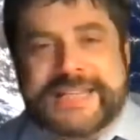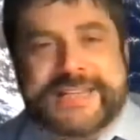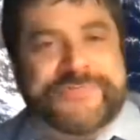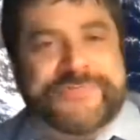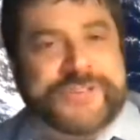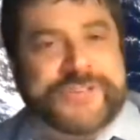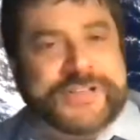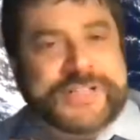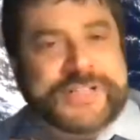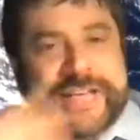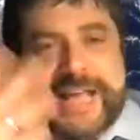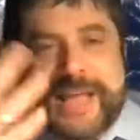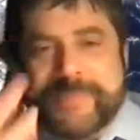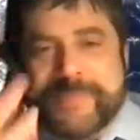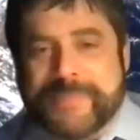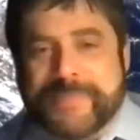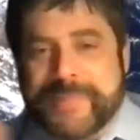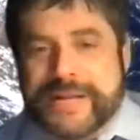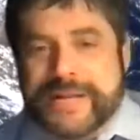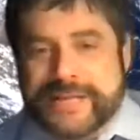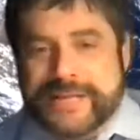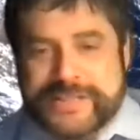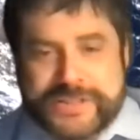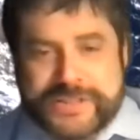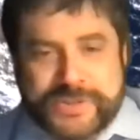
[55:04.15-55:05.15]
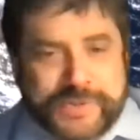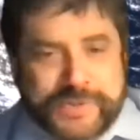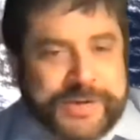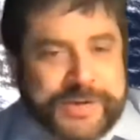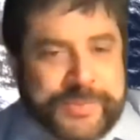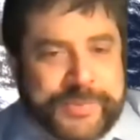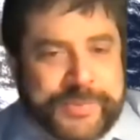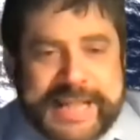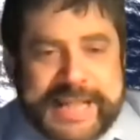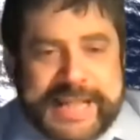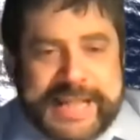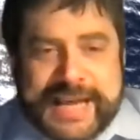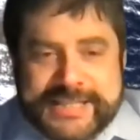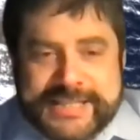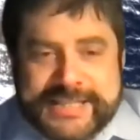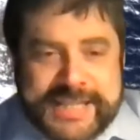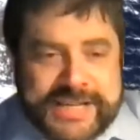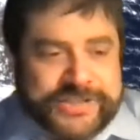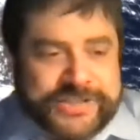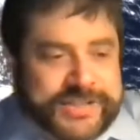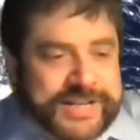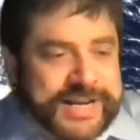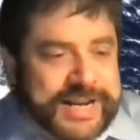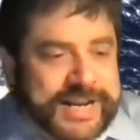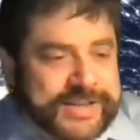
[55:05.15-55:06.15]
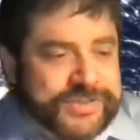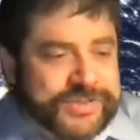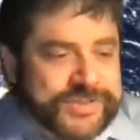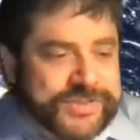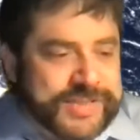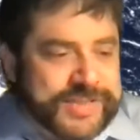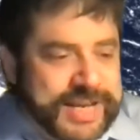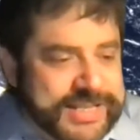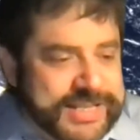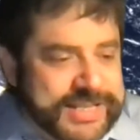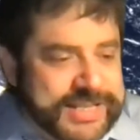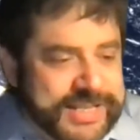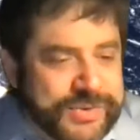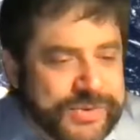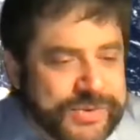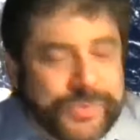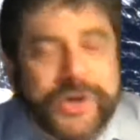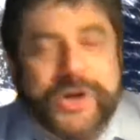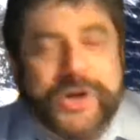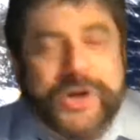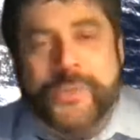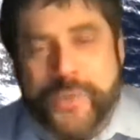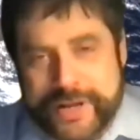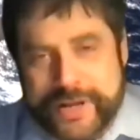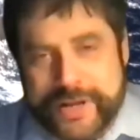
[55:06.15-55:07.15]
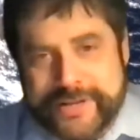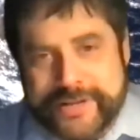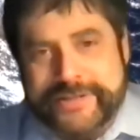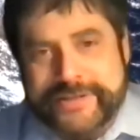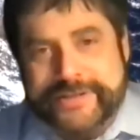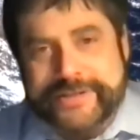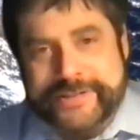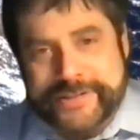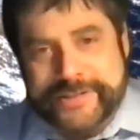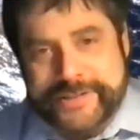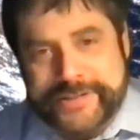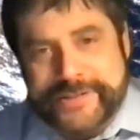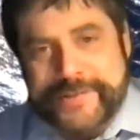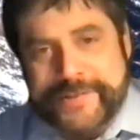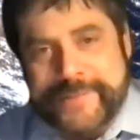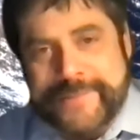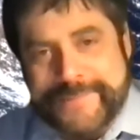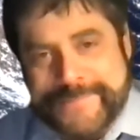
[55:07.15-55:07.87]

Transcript: for 10 minutes doing a relaxation exercise can work wonders.